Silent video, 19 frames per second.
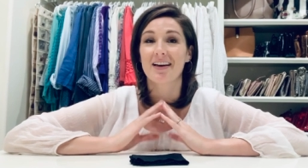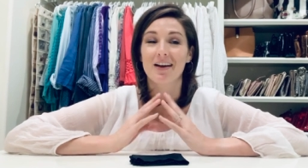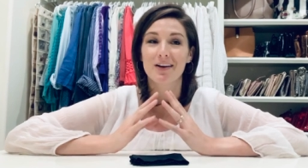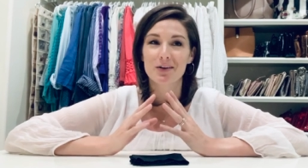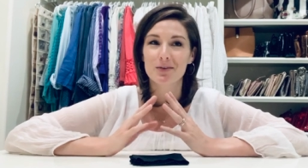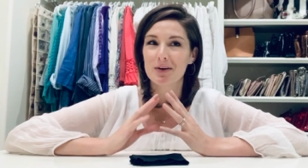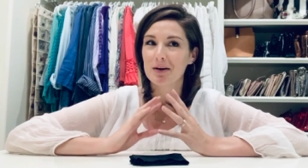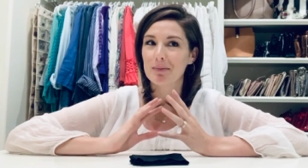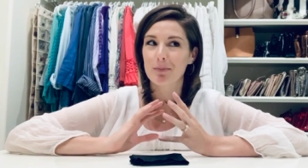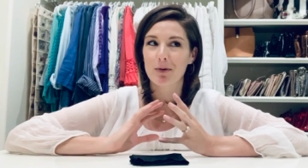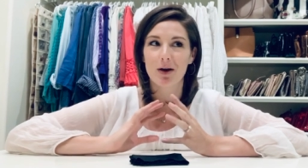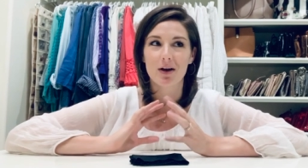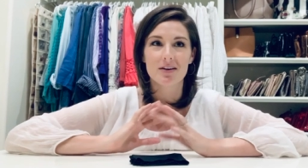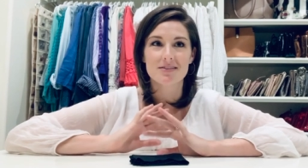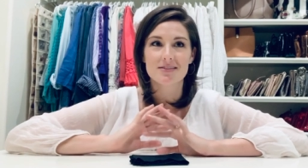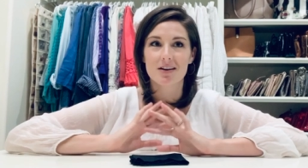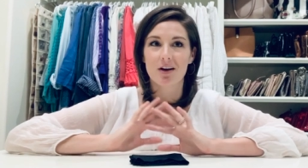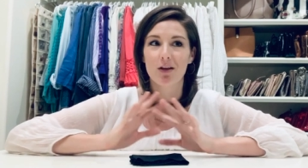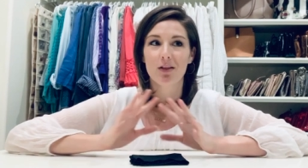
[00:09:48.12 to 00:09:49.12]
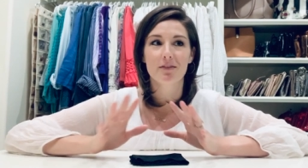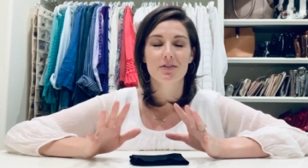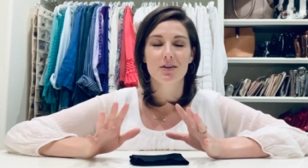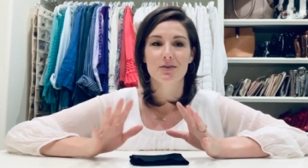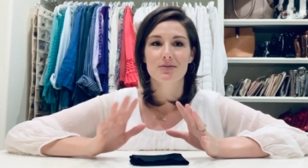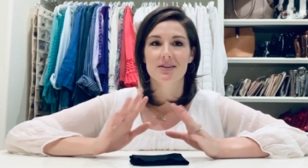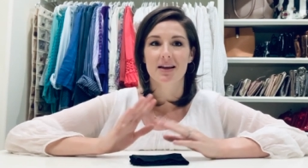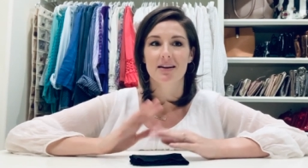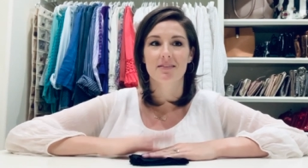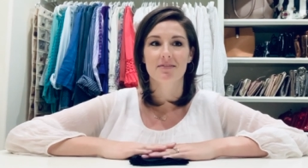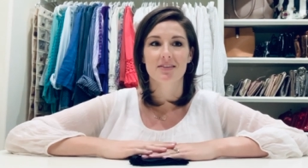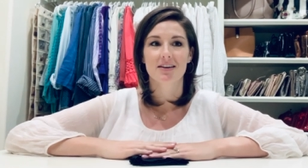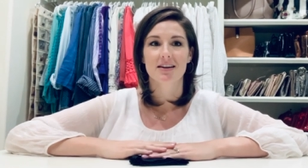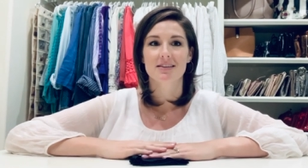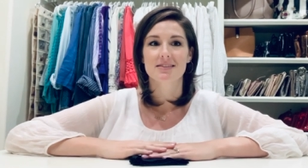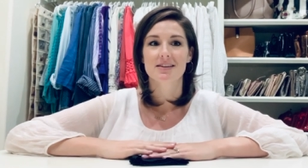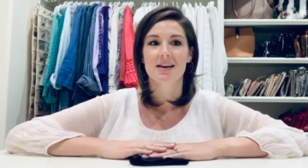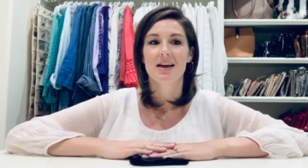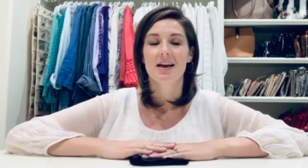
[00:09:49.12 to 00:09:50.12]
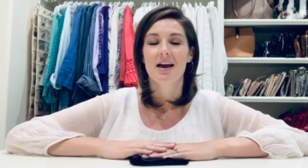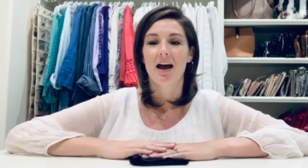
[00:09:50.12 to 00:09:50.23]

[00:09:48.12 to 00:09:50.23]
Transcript: Underwear, bras, all of those kind of things.